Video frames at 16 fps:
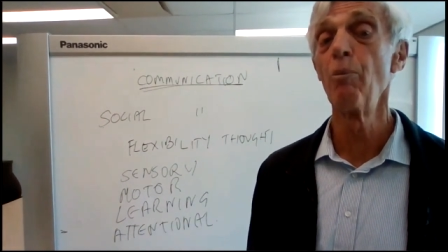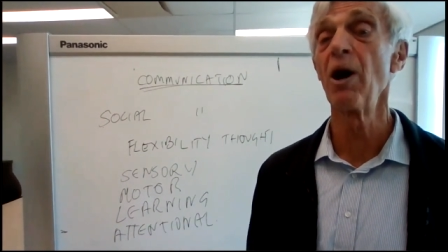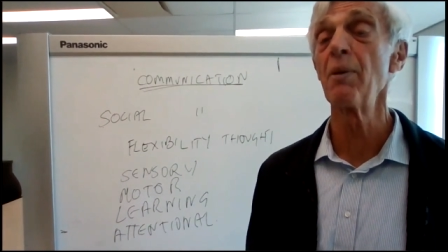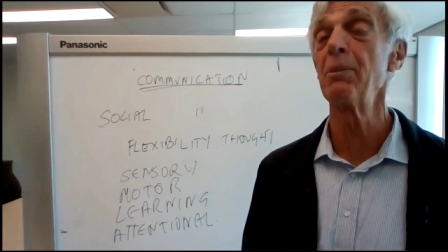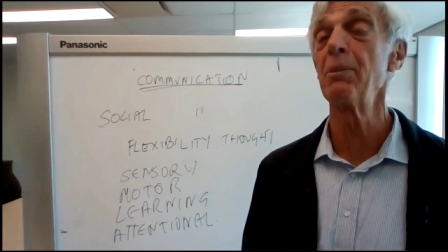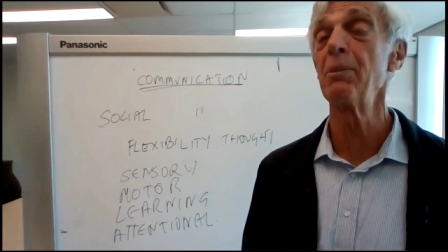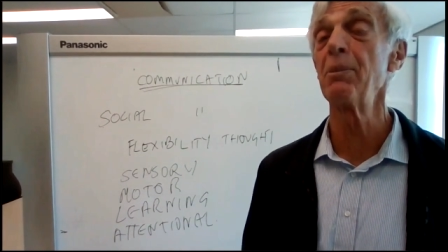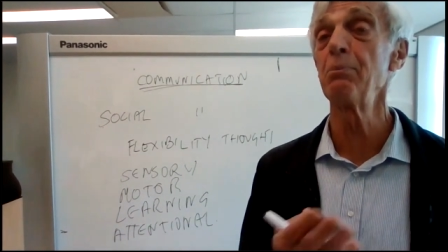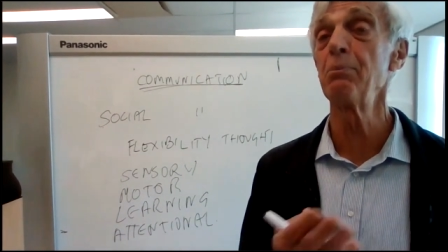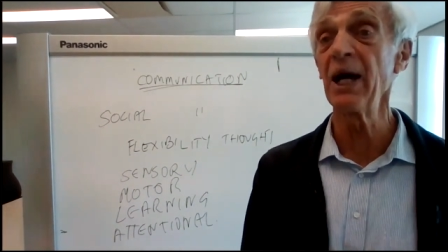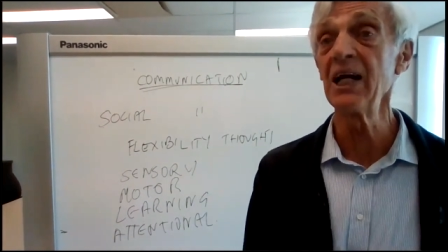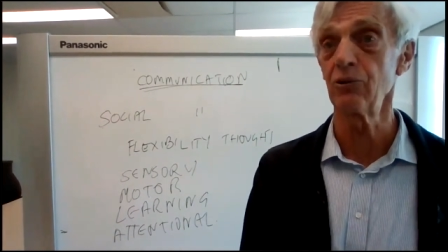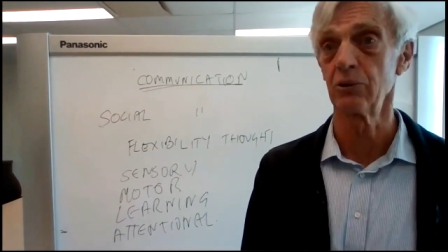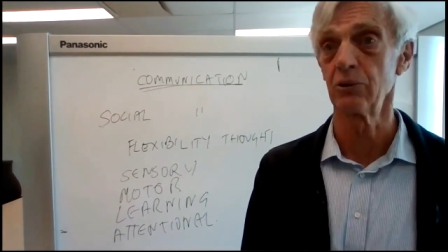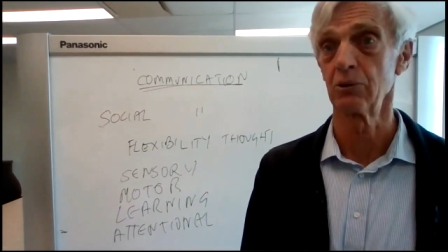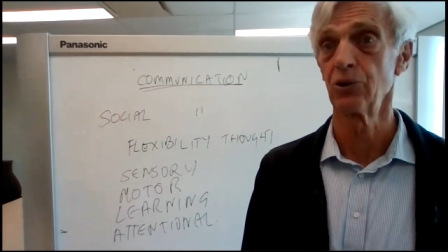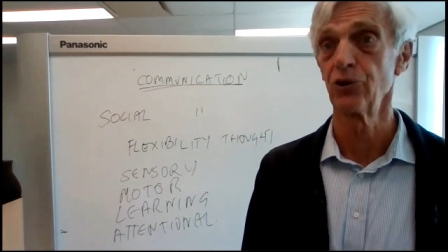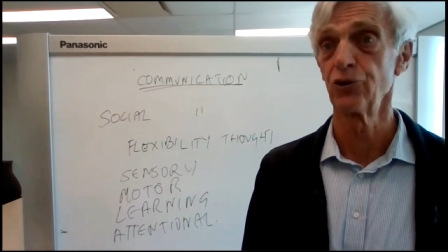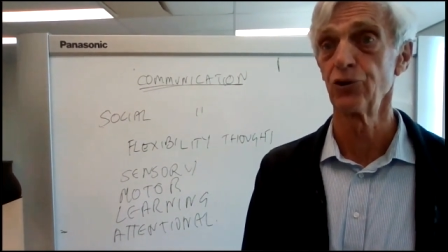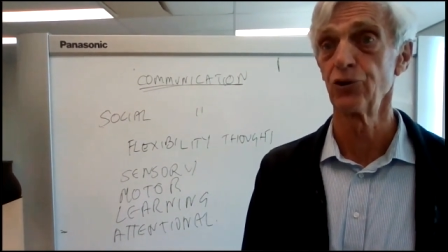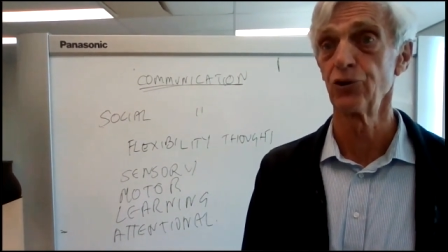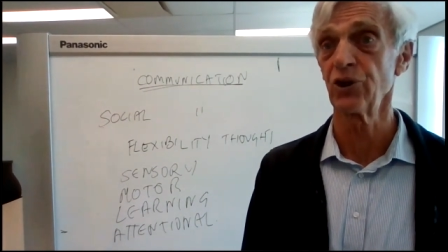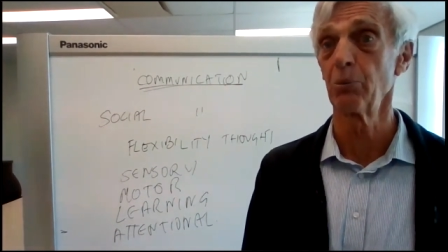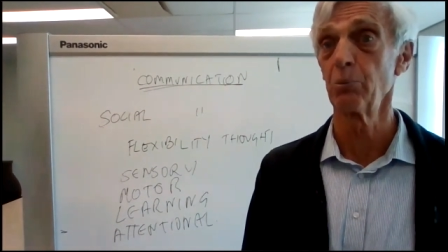or might be painful
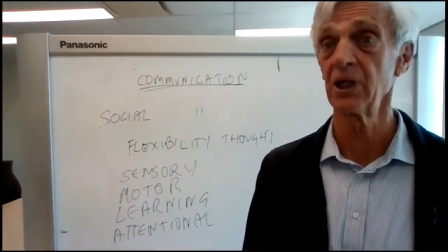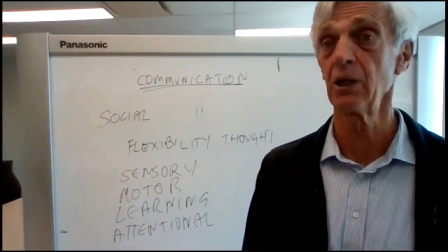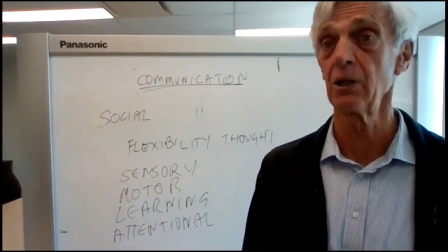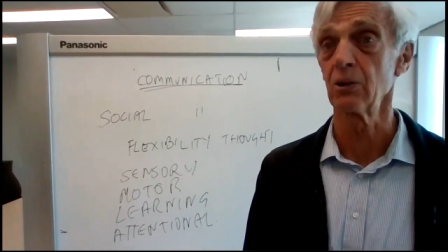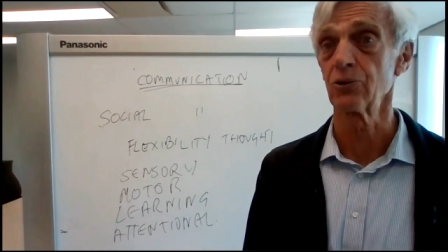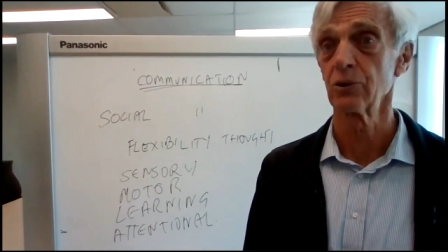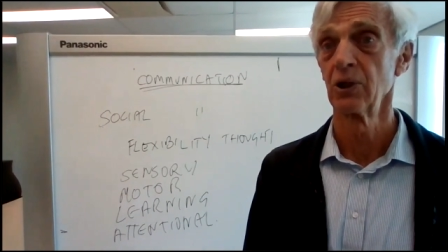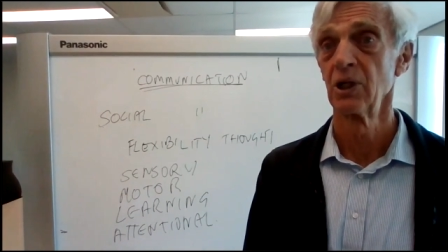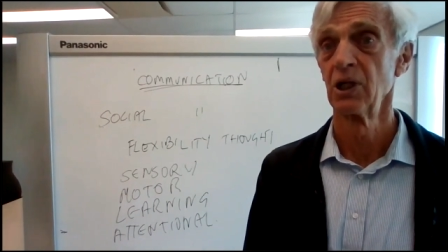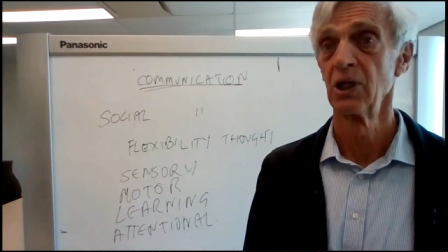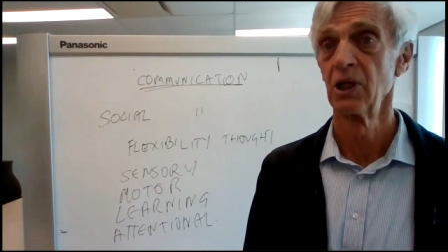to somebody else.